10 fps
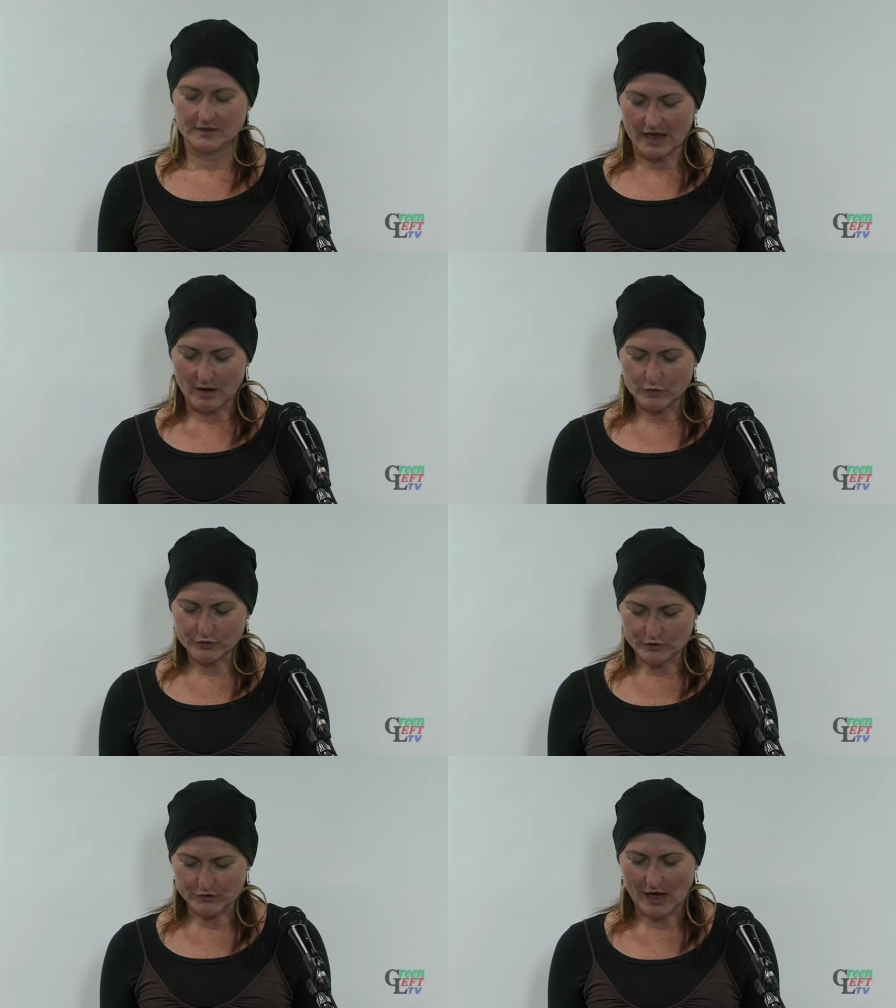I would
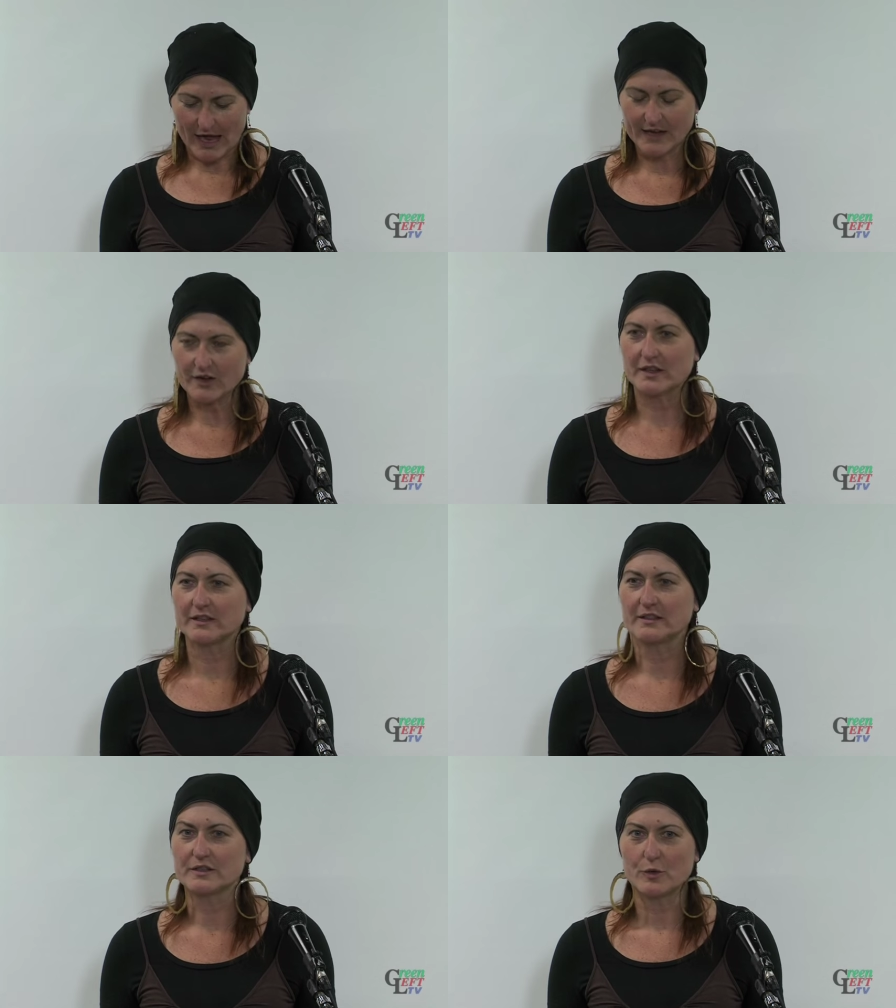also argue that
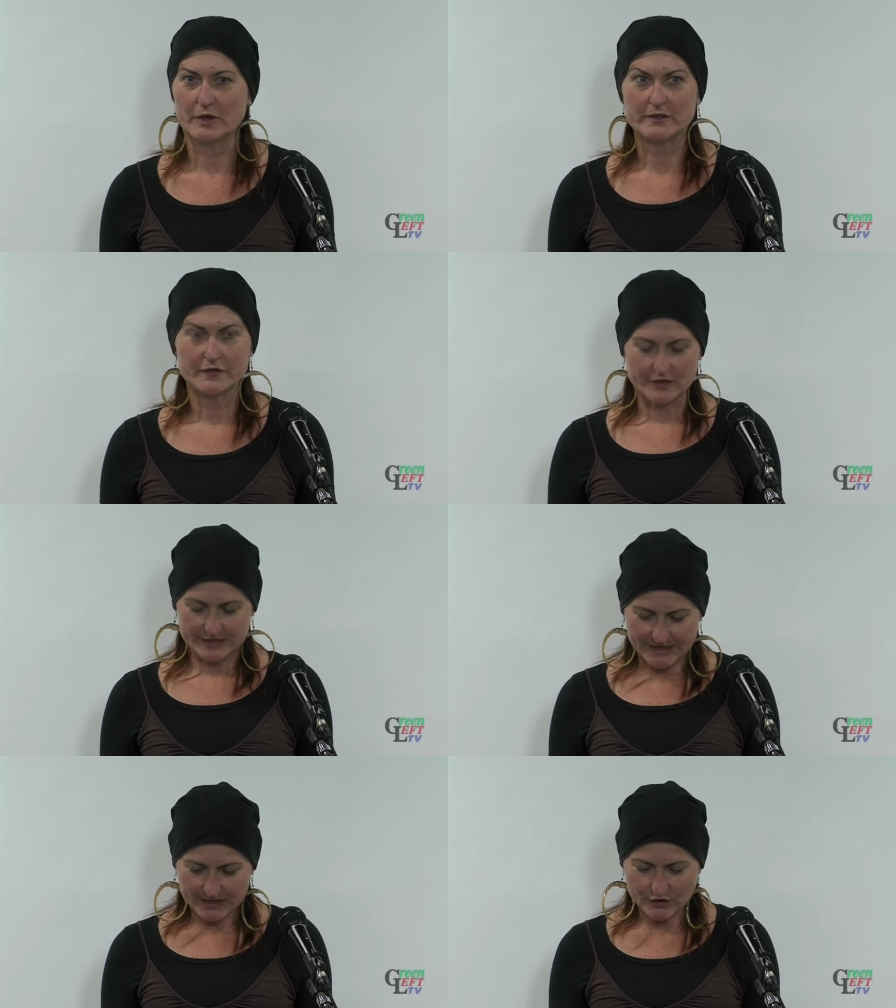in the 21st
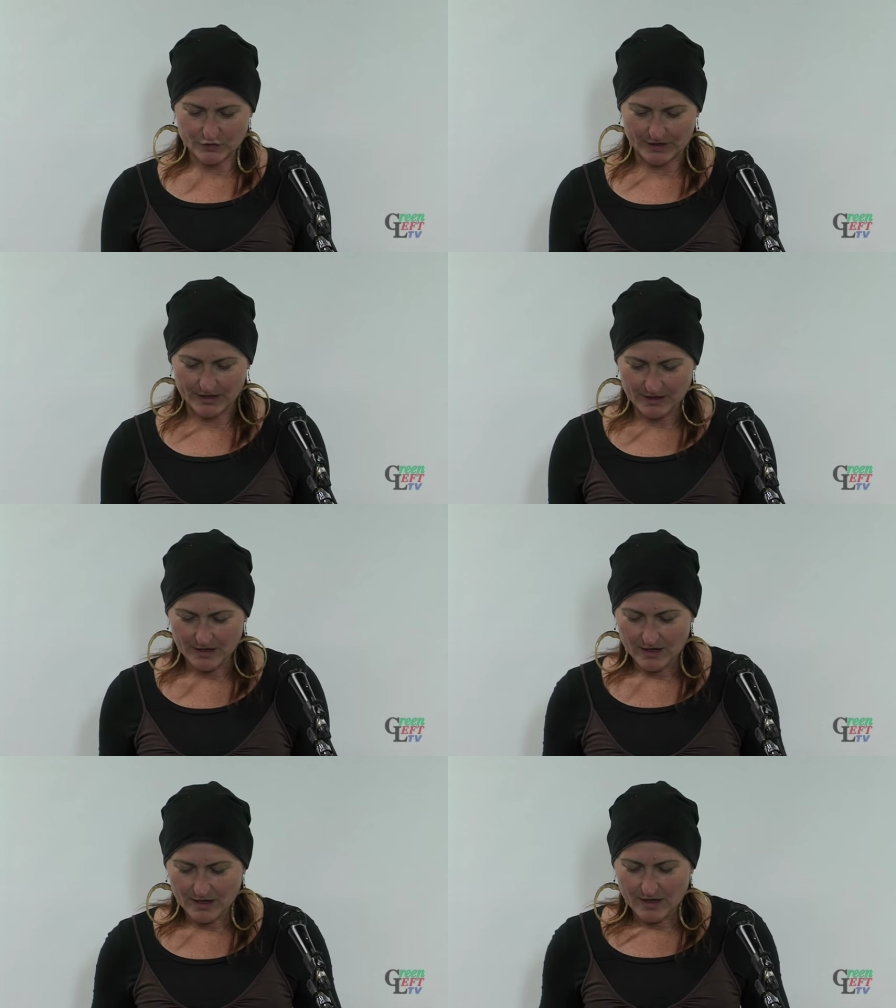century,
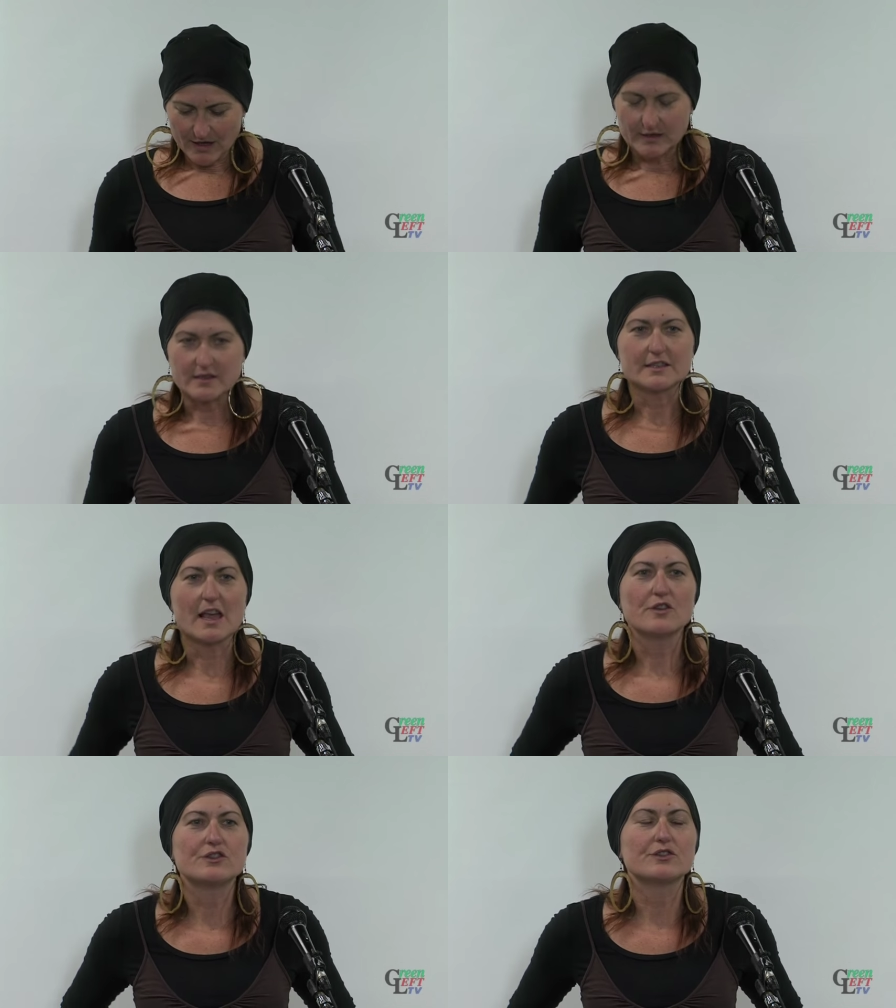the
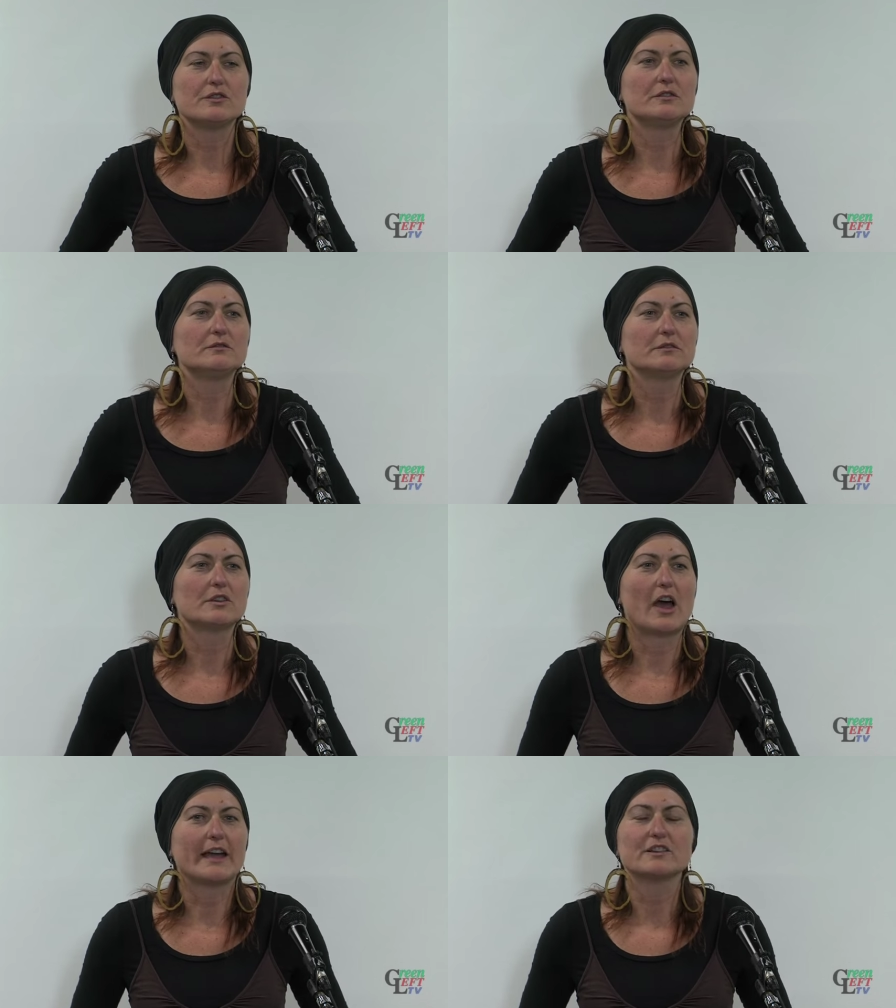social
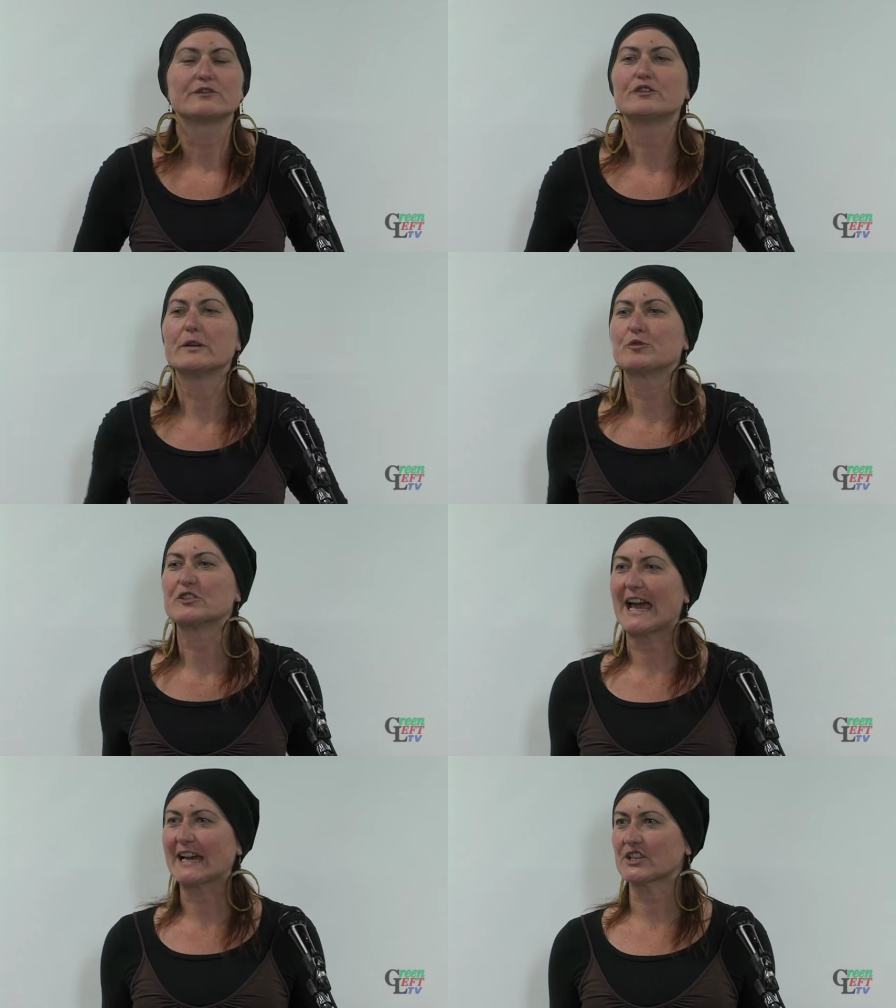kind of
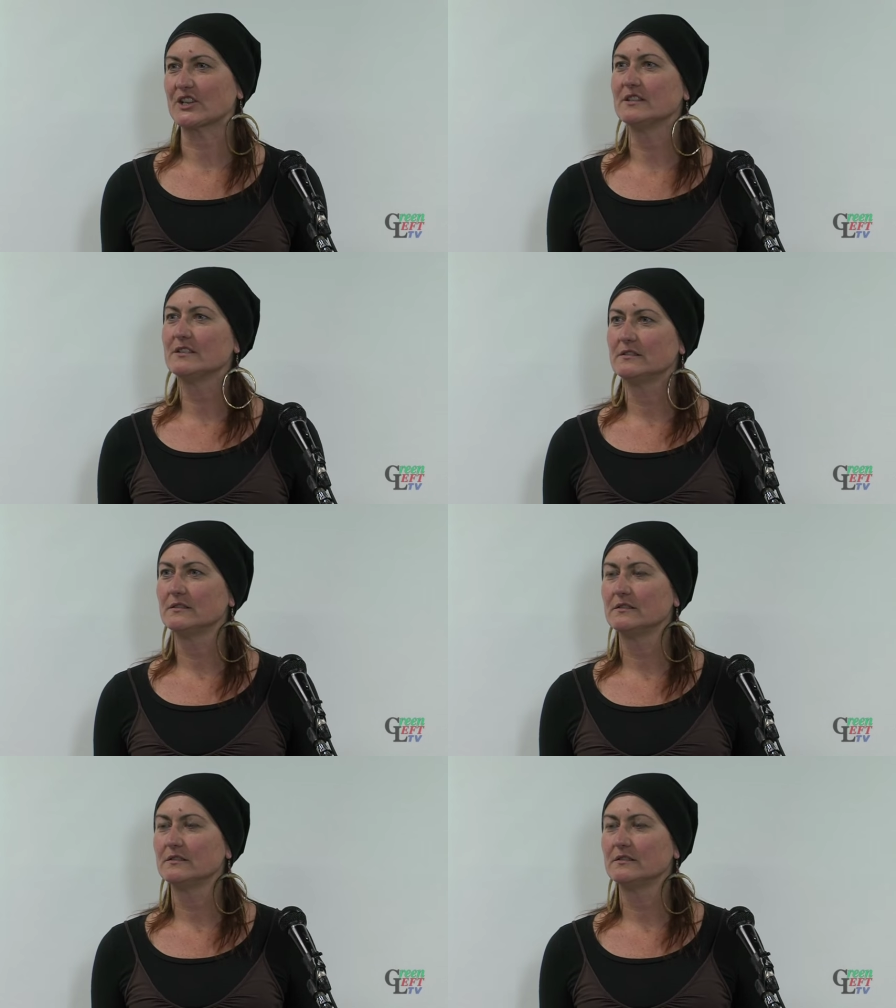reproduction